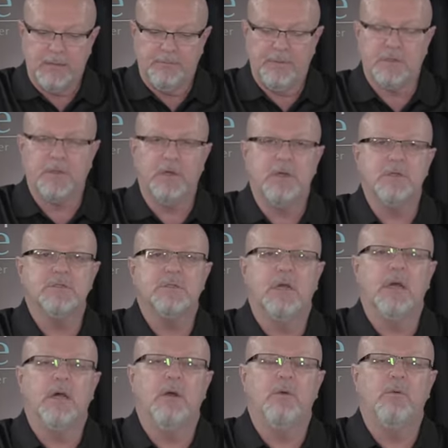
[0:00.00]
because
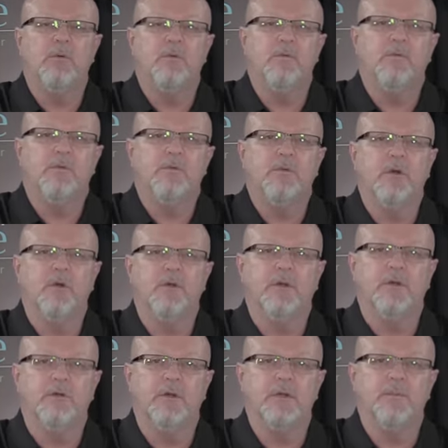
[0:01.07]
your
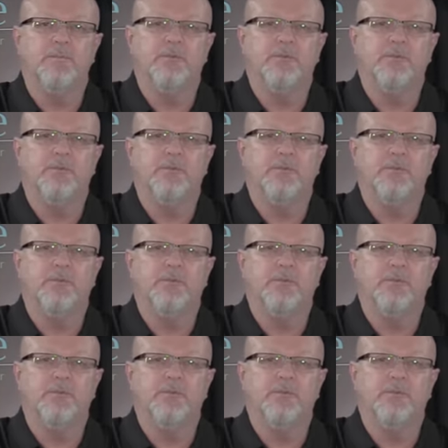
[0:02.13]
degree in